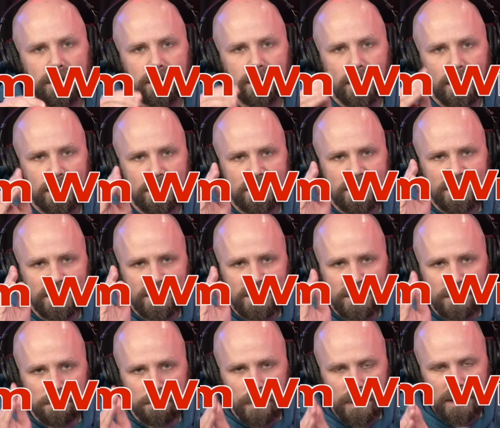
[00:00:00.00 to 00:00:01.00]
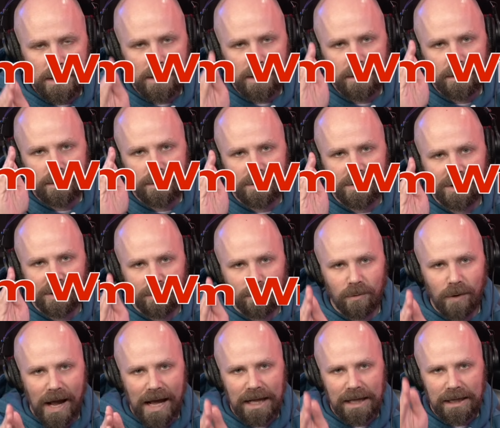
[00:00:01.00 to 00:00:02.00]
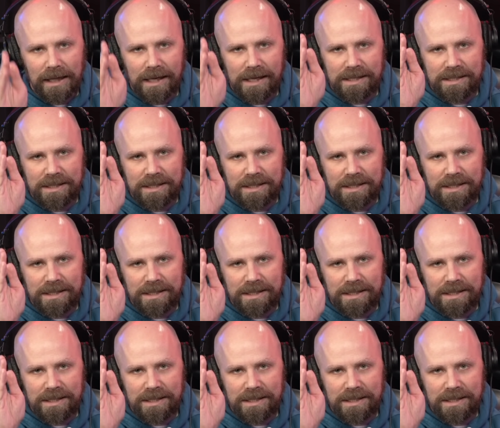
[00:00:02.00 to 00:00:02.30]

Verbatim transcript: and to speak directly